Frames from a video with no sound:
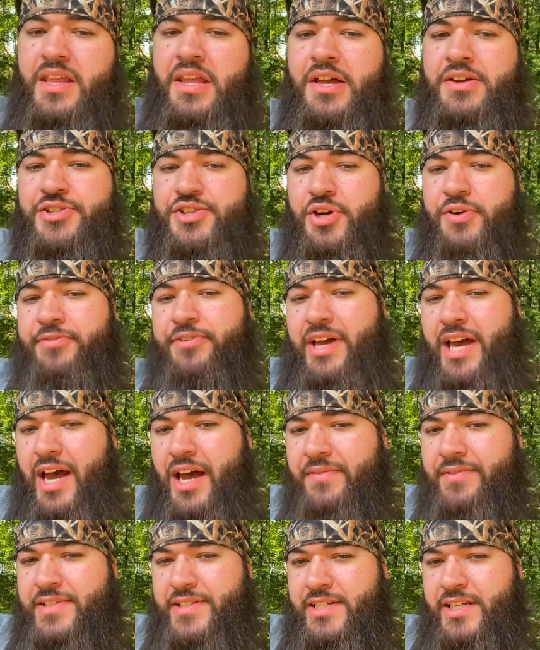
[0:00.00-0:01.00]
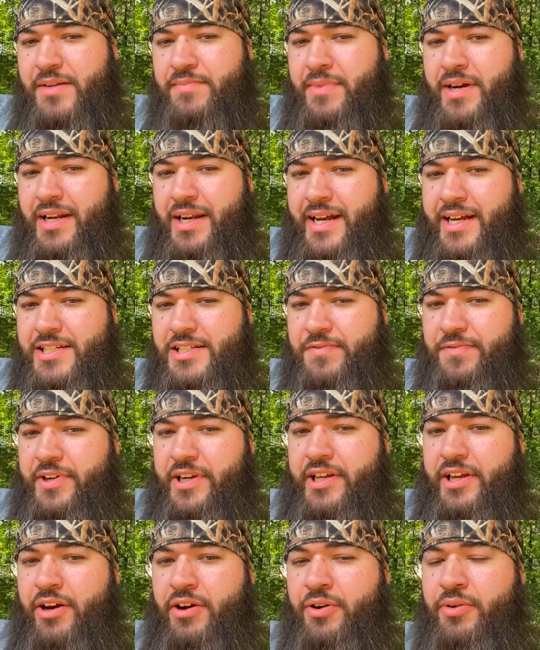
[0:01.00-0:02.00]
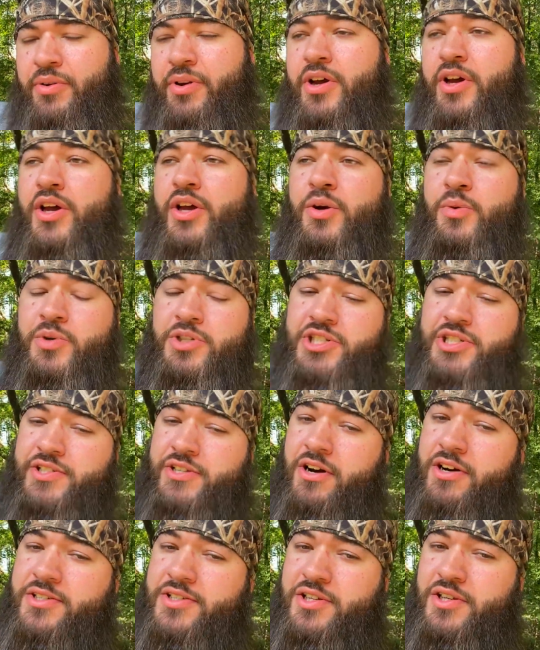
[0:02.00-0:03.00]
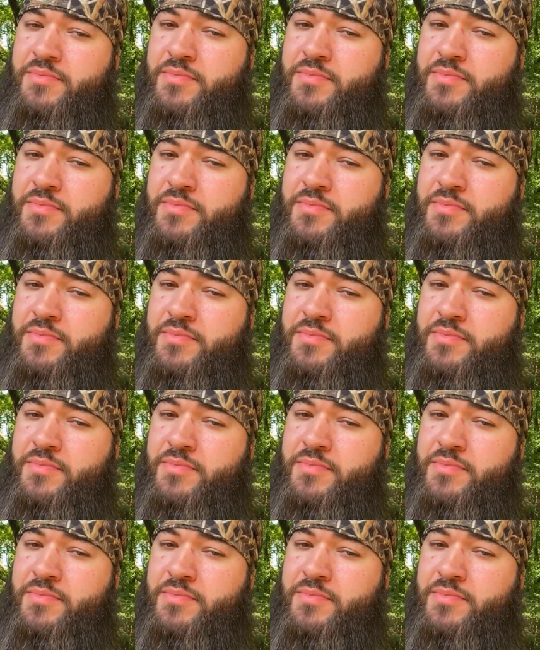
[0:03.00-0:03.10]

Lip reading: So if you haven't seen my last video, which is also